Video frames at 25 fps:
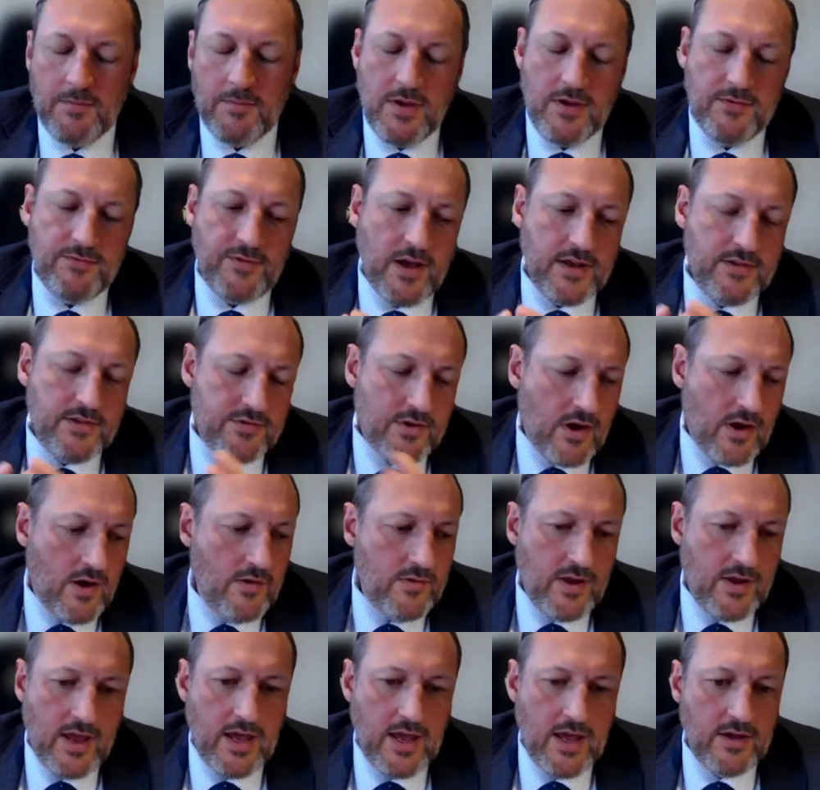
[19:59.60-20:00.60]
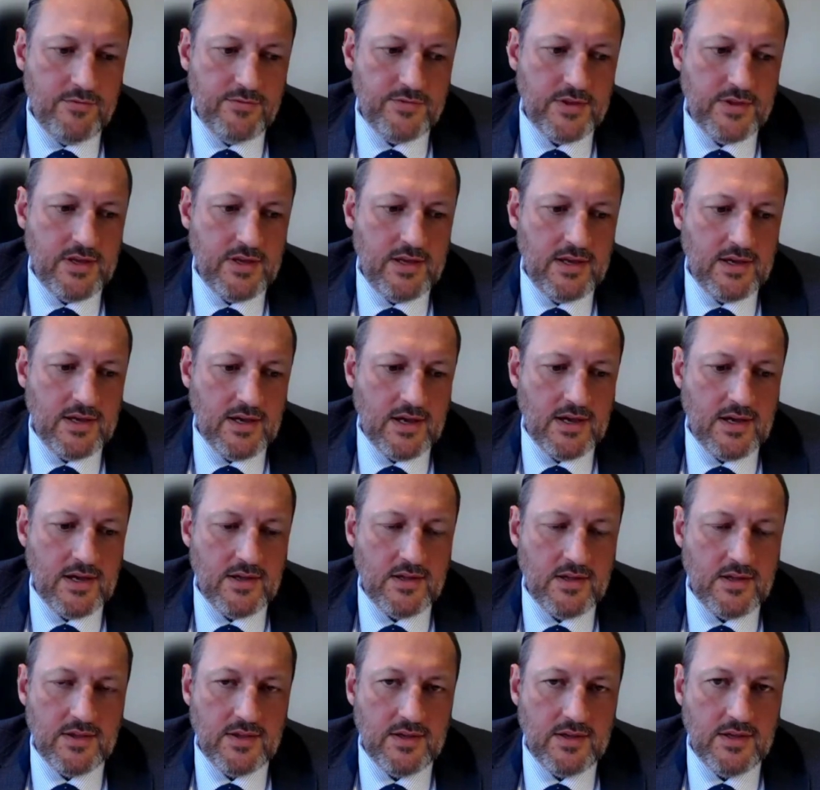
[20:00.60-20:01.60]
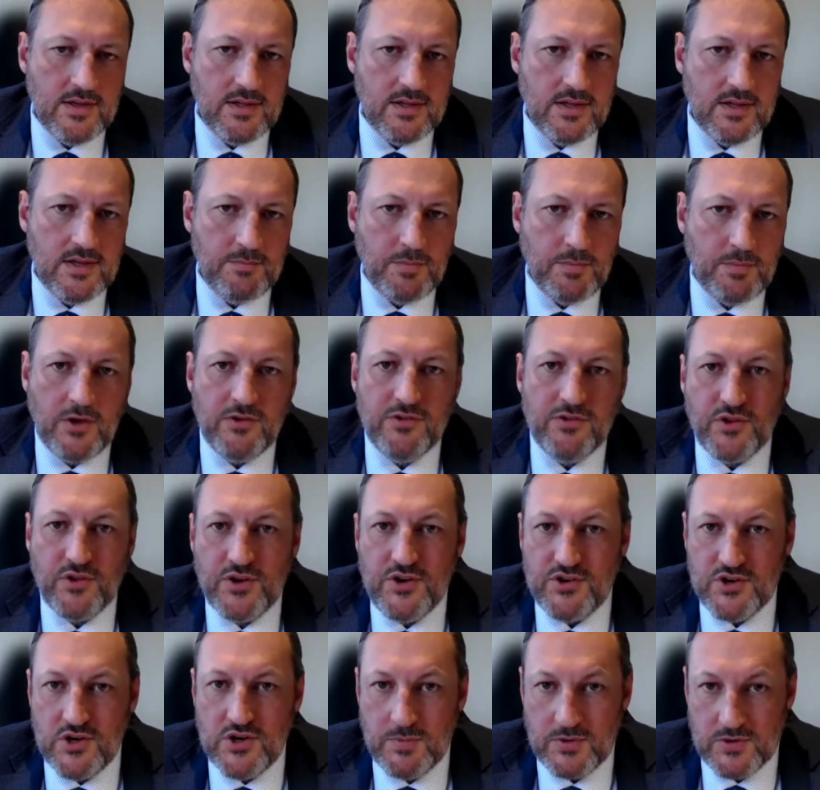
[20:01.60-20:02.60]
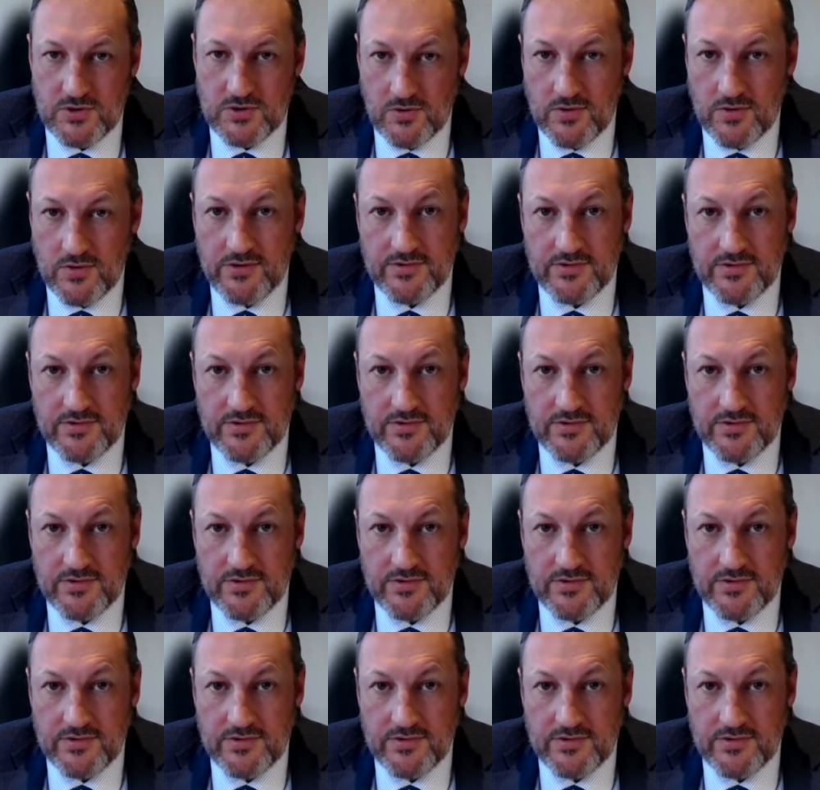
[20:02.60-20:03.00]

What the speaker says: If they don't have the post 30 June maturity